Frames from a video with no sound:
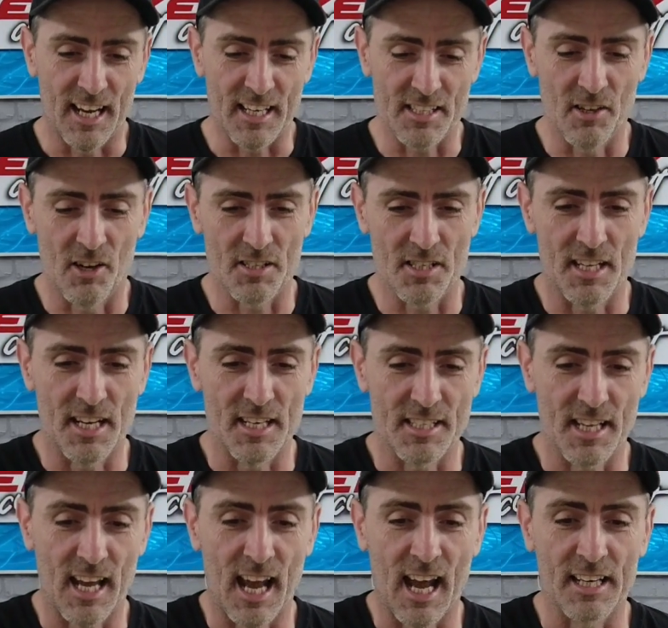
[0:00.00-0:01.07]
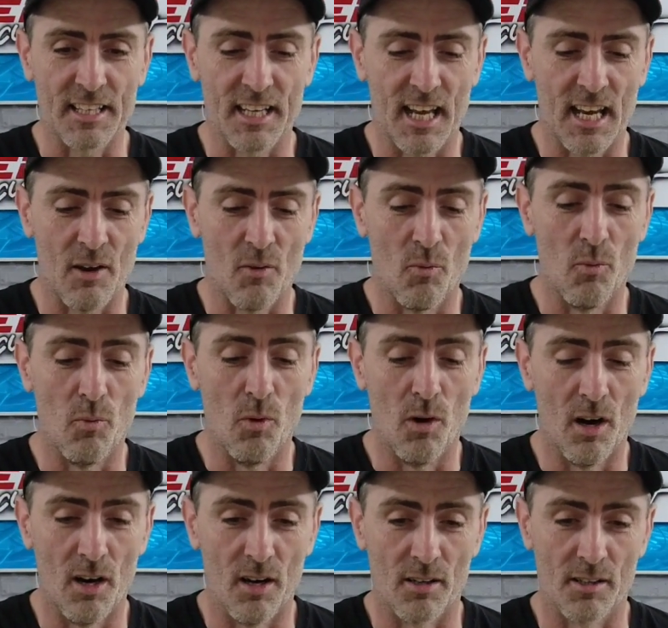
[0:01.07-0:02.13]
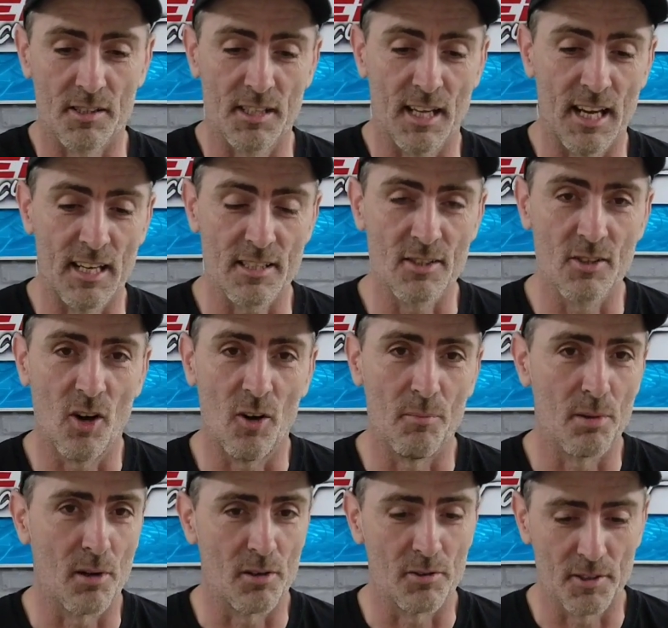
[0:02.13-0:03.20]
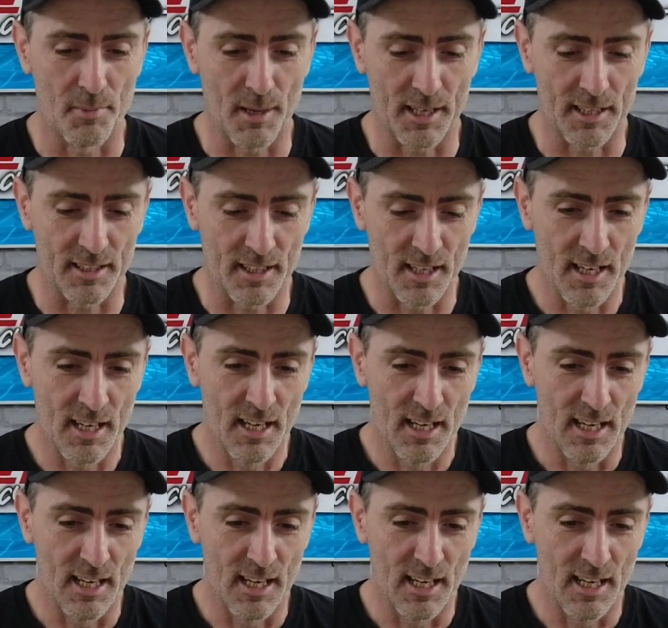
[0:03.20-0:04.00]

It's nice and easy and it works. It's not broke the bank.